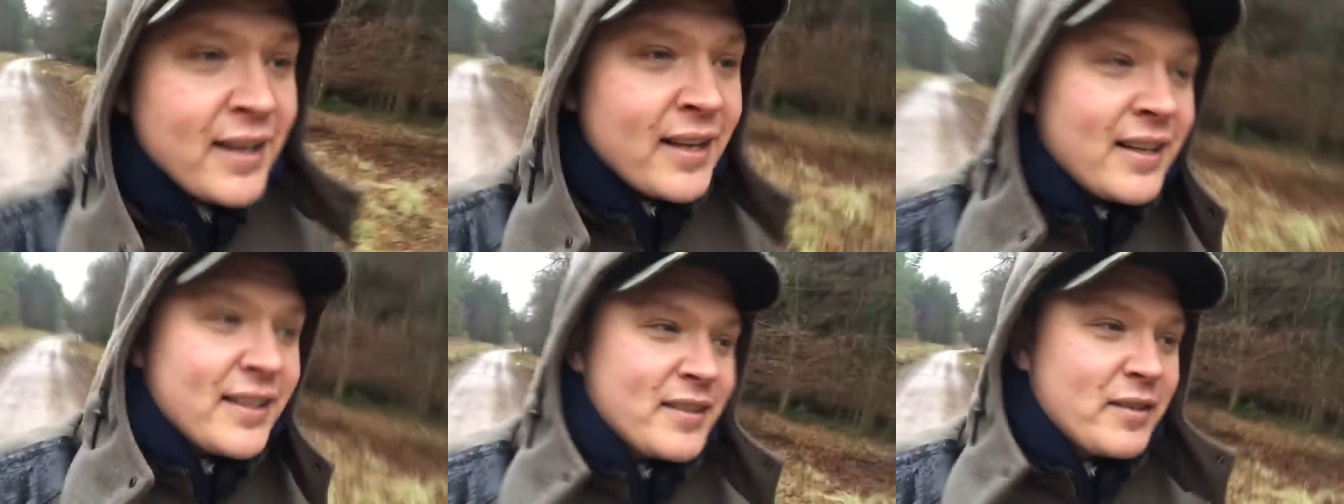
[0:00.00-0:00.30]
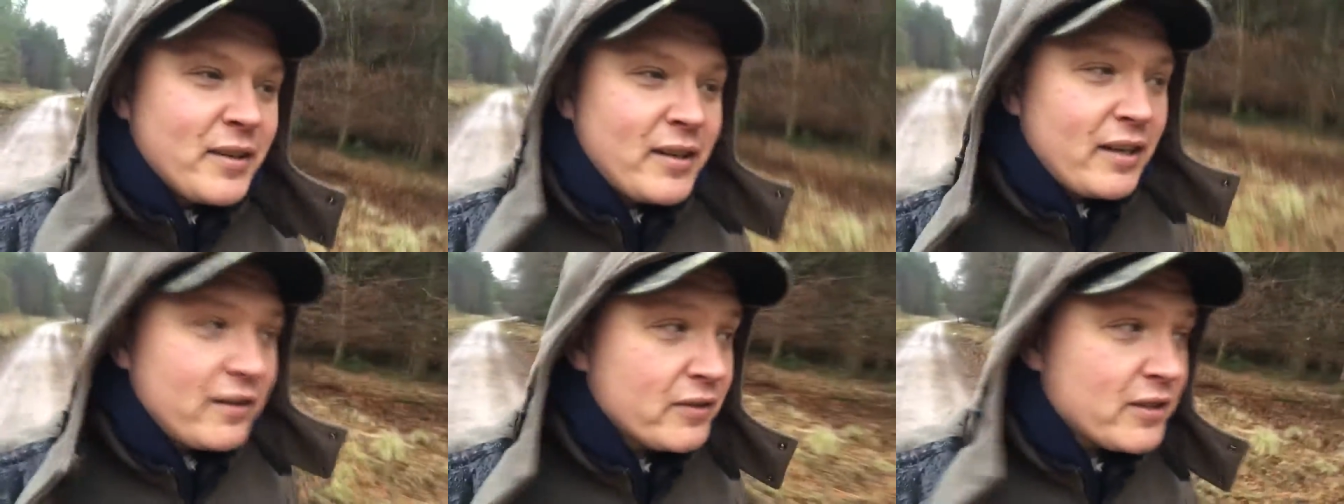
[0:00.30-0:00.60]
So
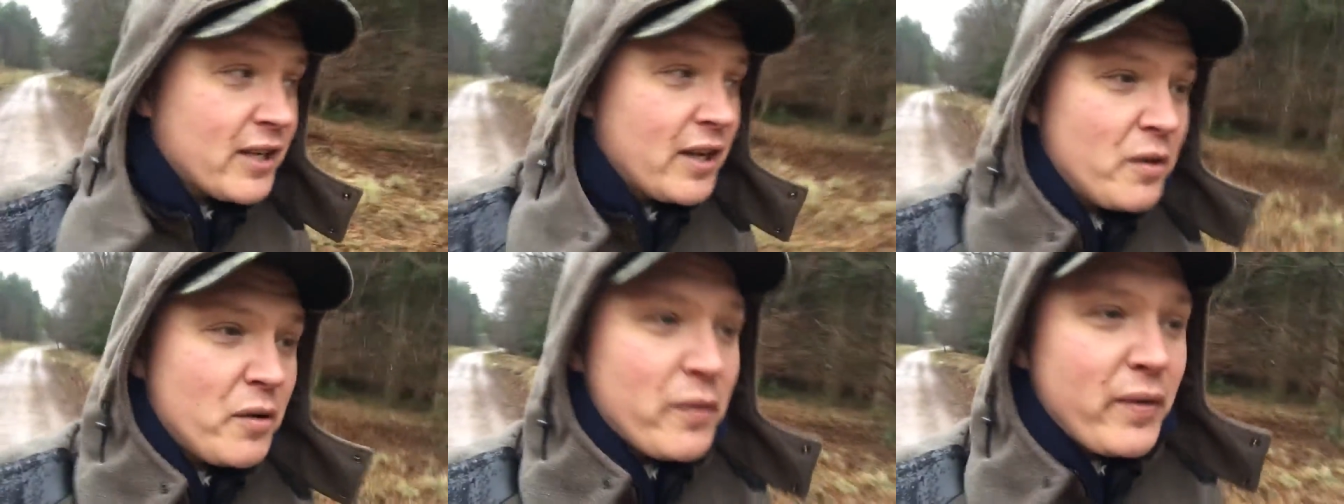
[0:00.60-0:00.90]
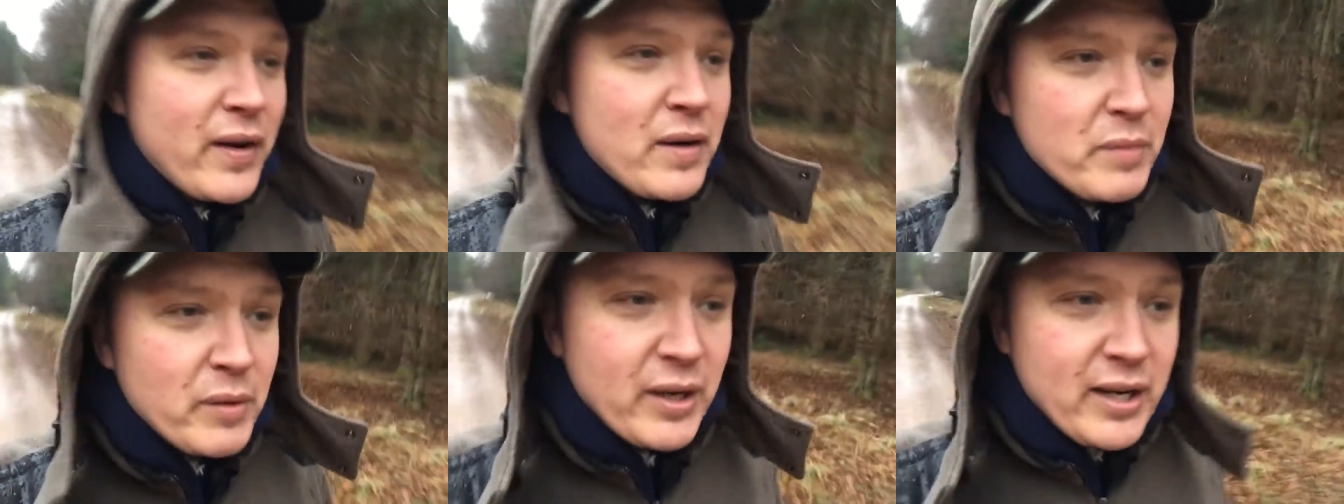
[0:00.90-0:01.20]
I'd love to know if
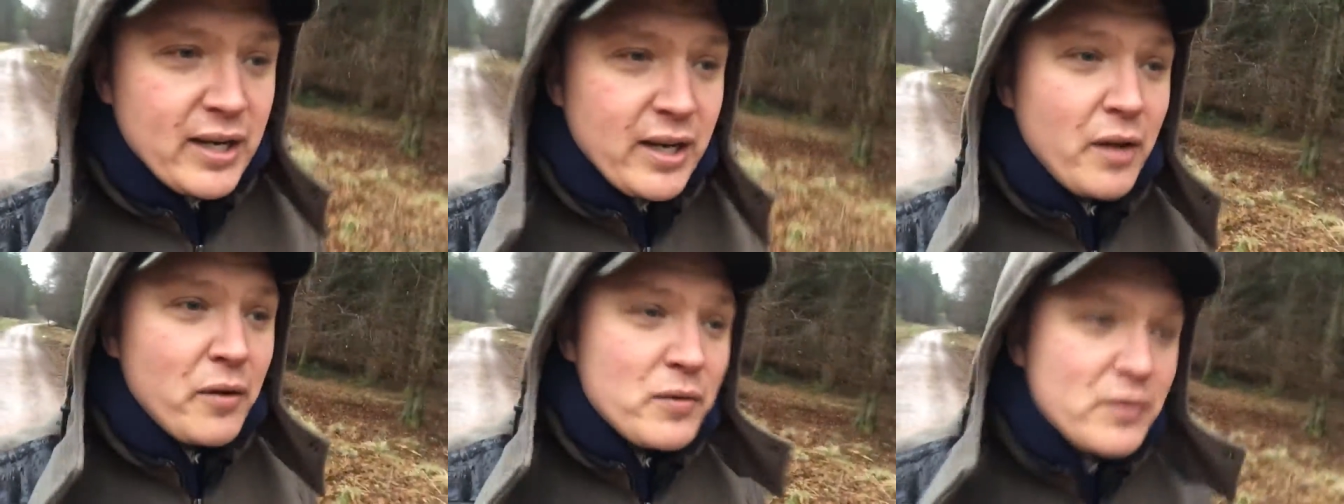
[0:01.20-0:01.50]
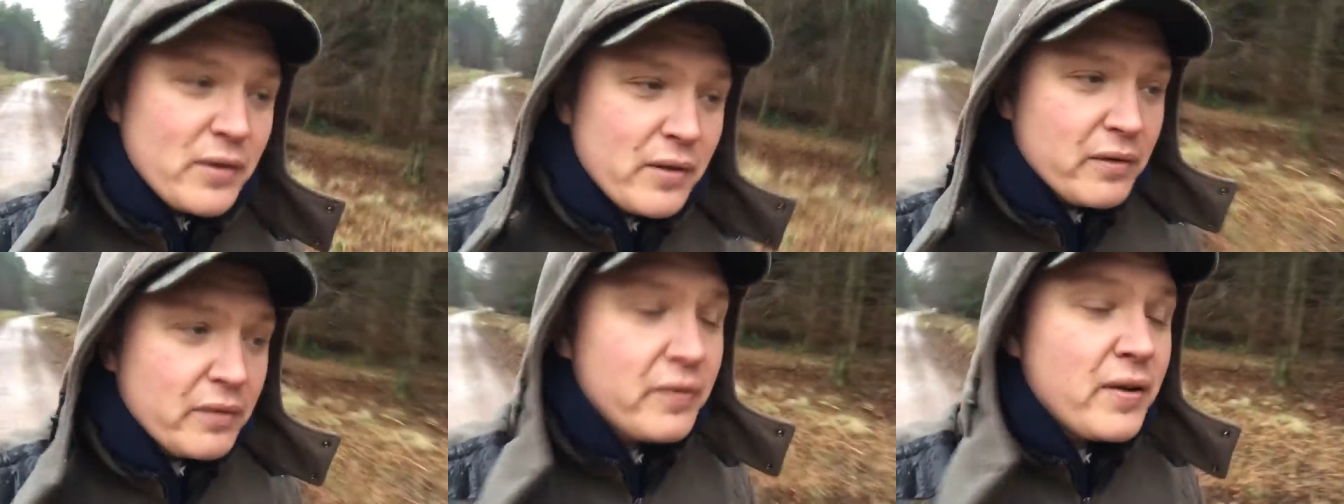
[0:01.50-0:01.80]
anybody knows
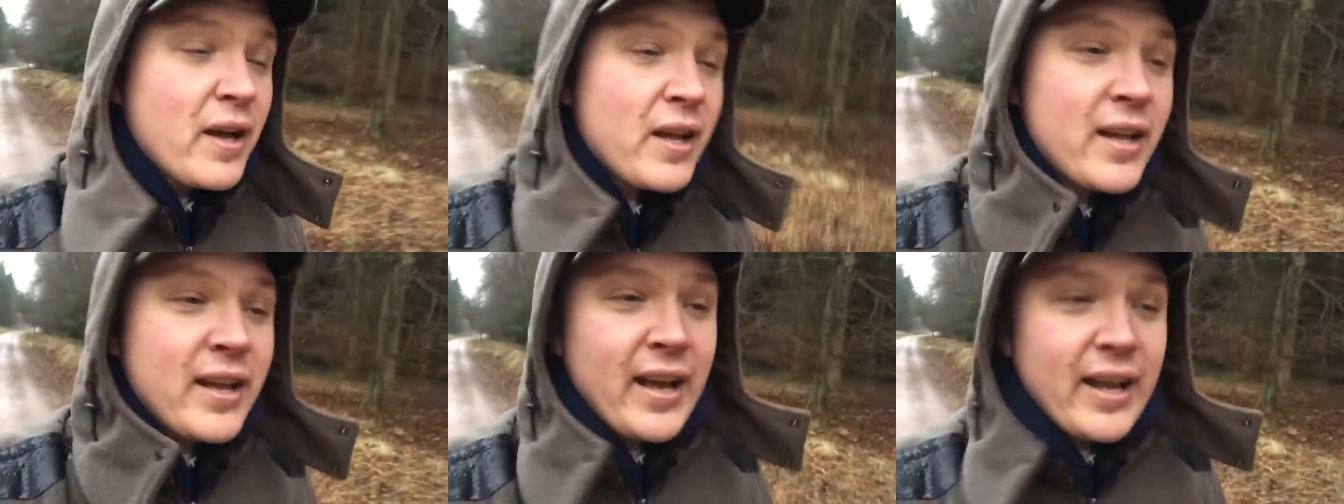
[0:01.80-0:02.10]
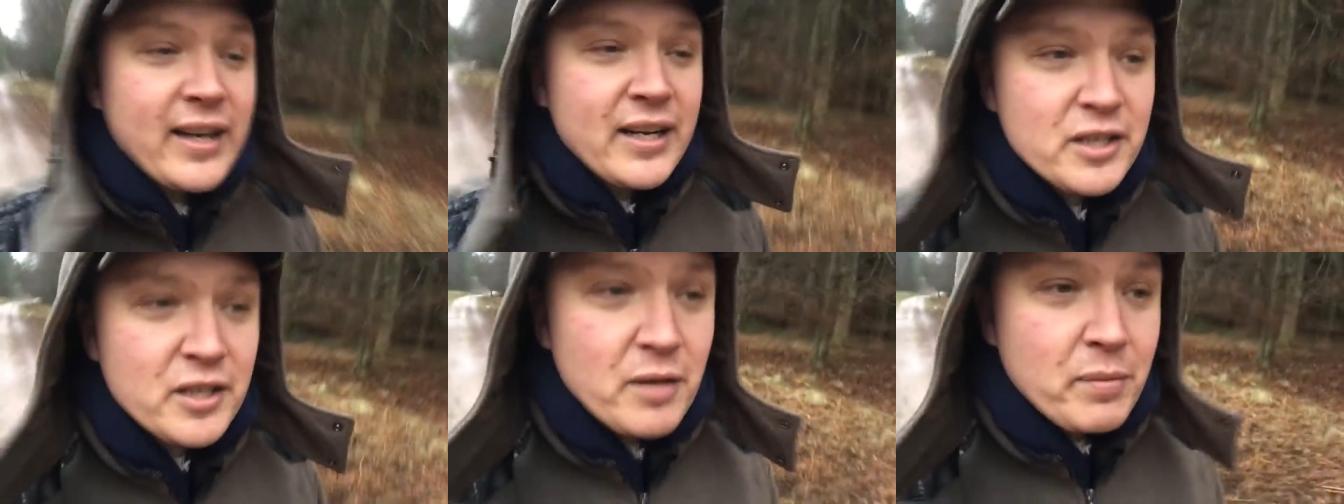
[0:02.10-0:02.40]
of
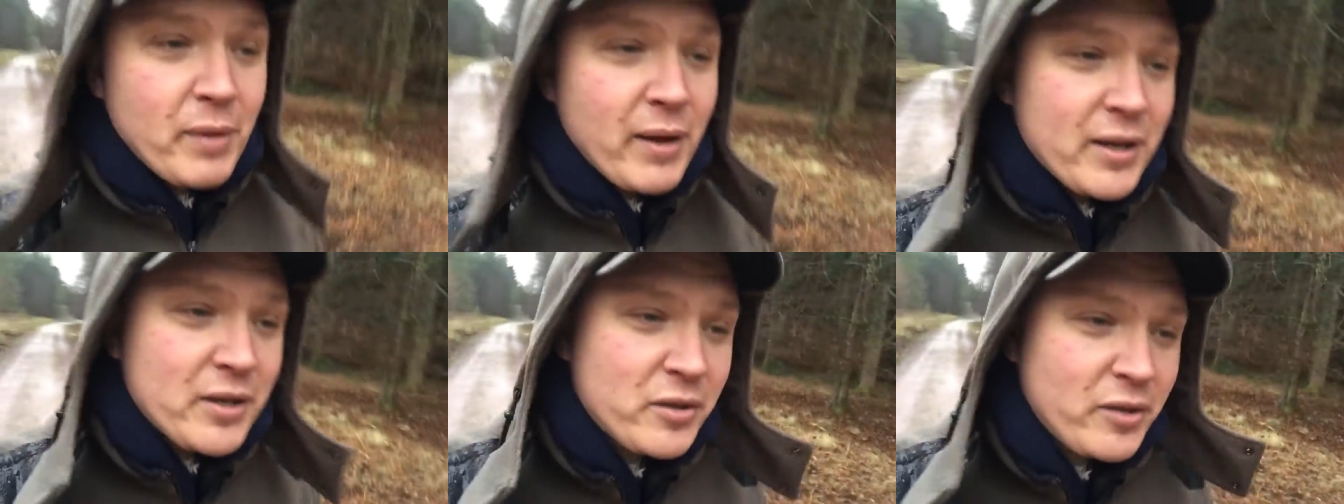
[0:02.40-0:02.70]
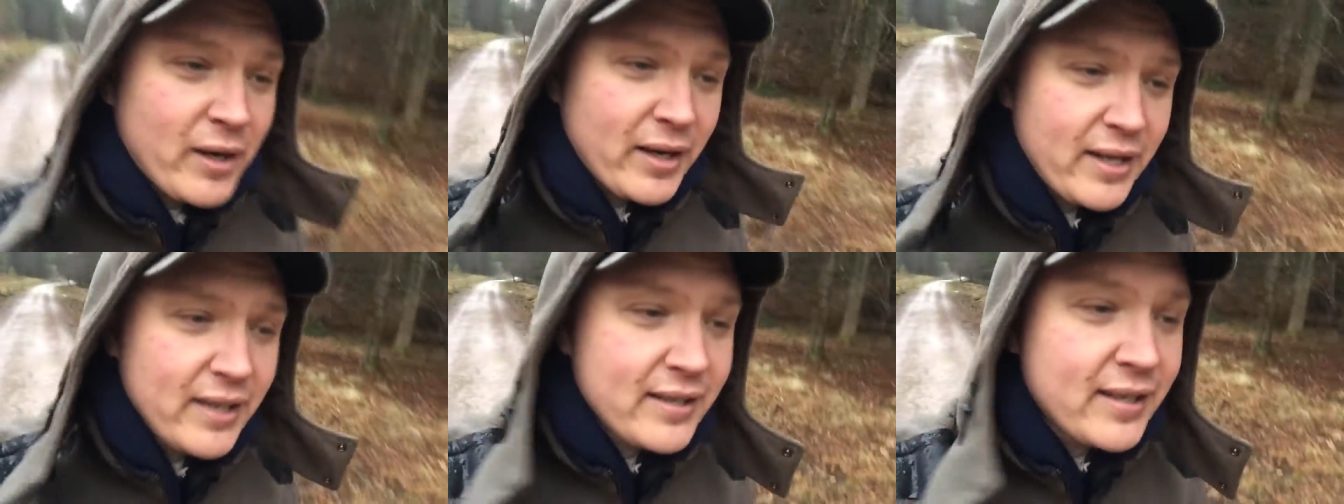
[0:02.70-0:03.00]
any GPS
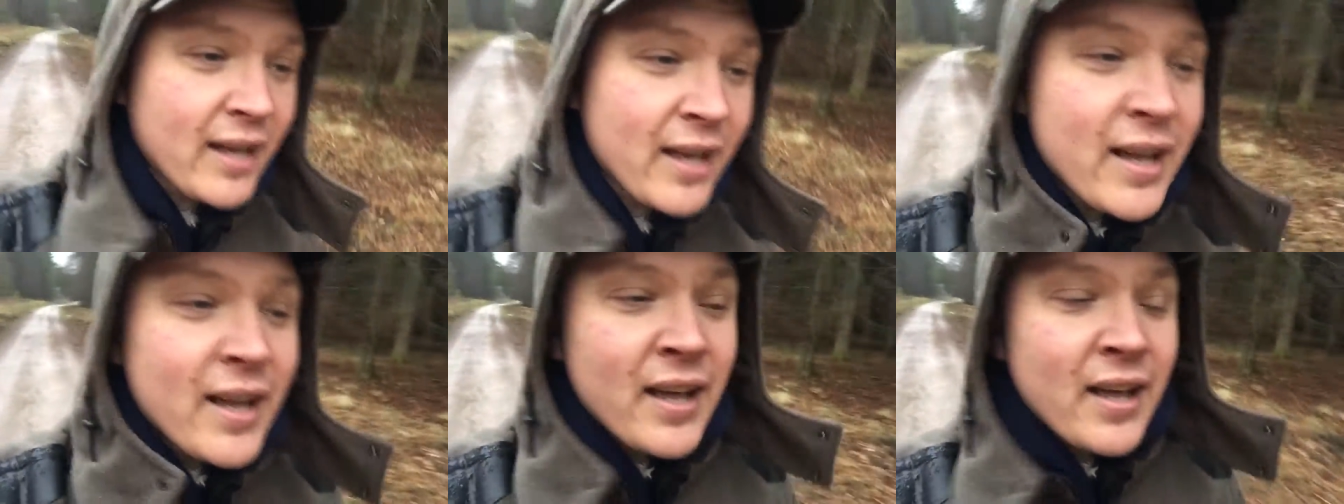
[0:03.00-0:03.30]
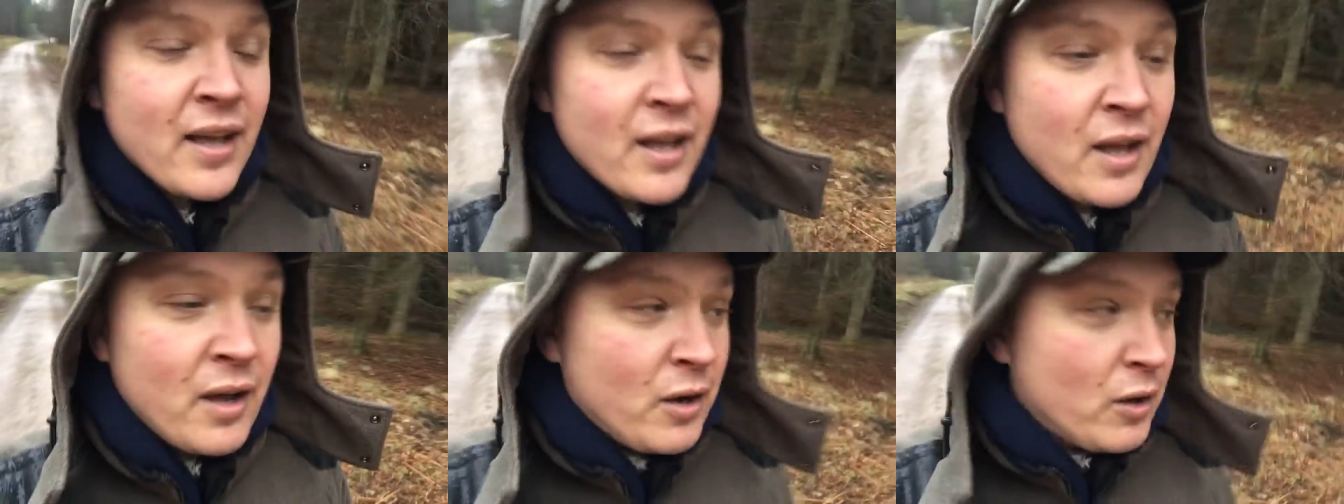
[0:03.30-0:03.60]
trackers
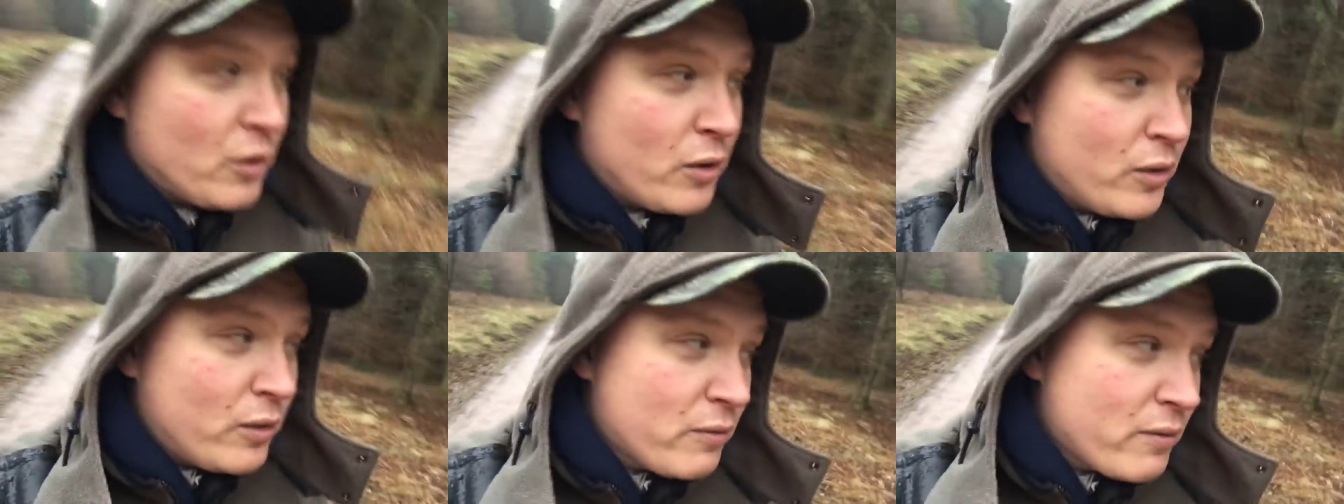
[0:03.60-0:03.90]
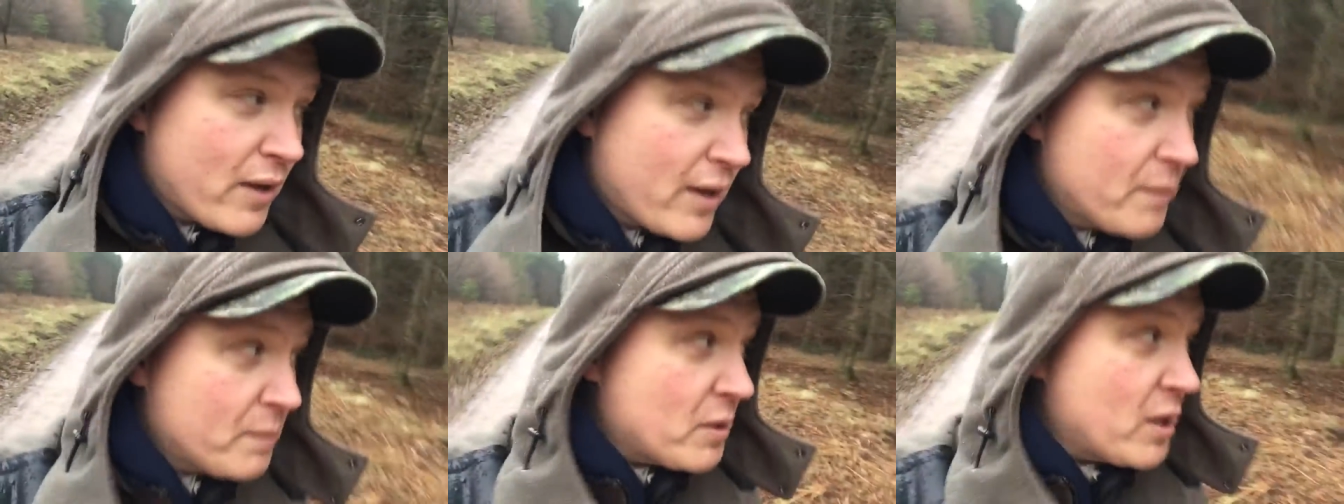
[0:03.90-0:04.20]

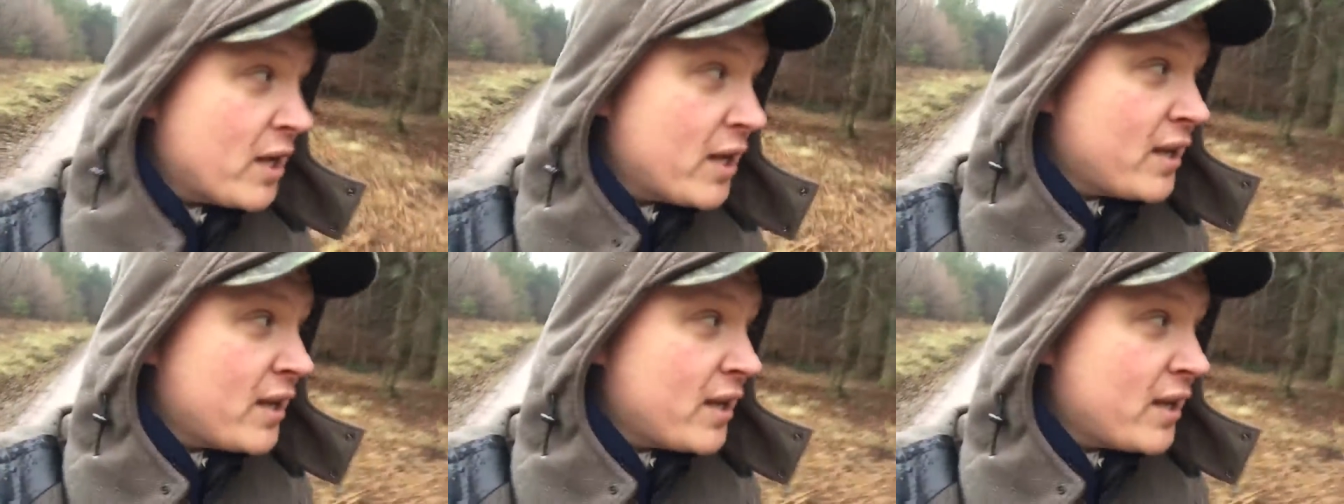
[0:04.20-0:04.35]
or um,